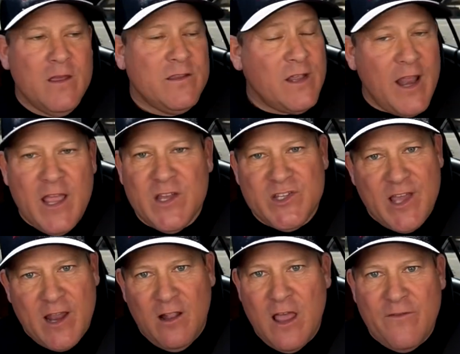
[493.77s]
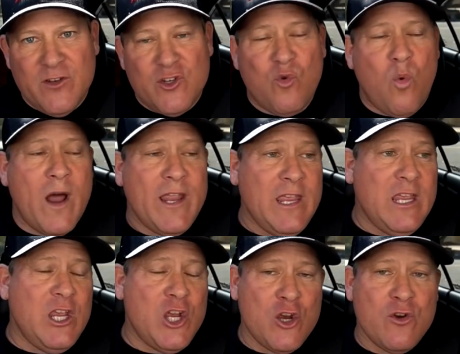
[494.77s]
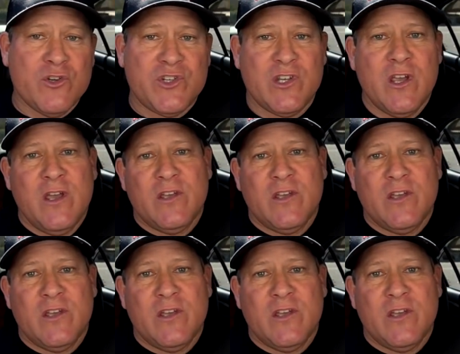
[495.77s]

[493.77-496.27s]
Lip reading: Today is 9/11, 20 years